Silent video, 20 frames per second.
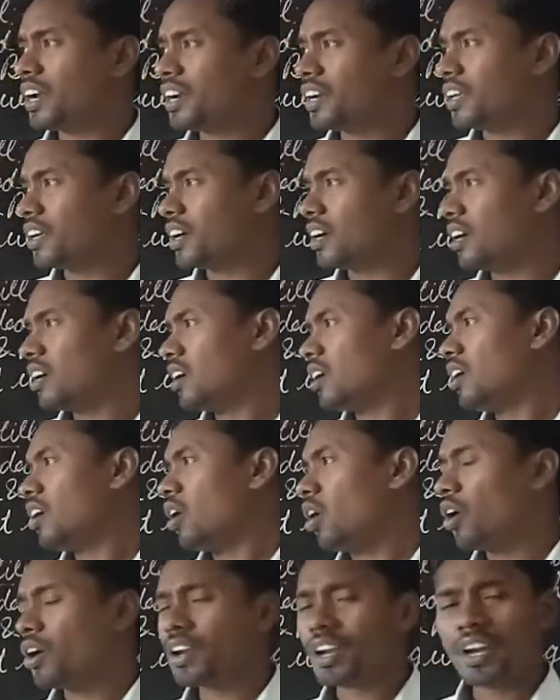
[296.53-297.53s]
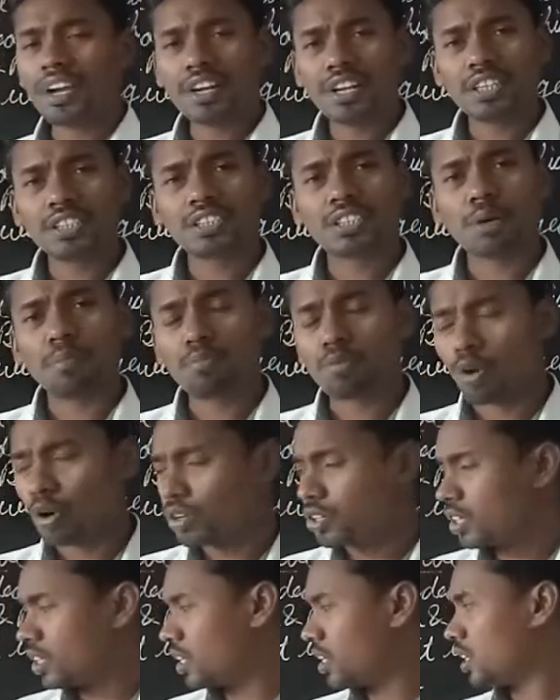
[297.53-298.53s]
India or Indian
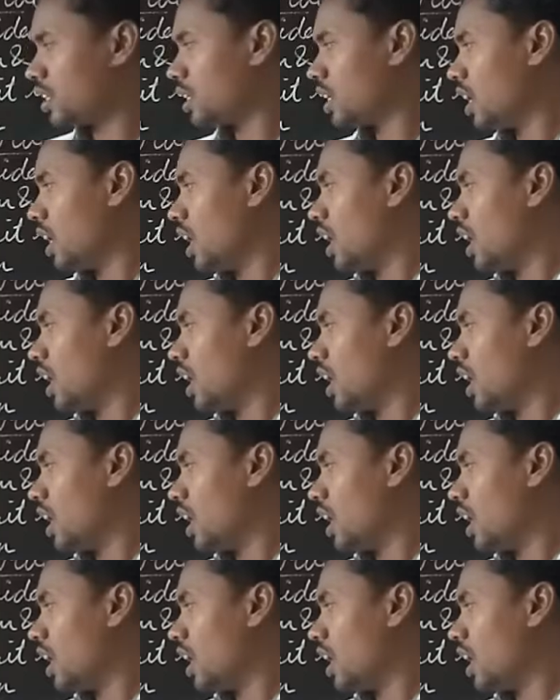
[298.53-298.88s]
subcontinent.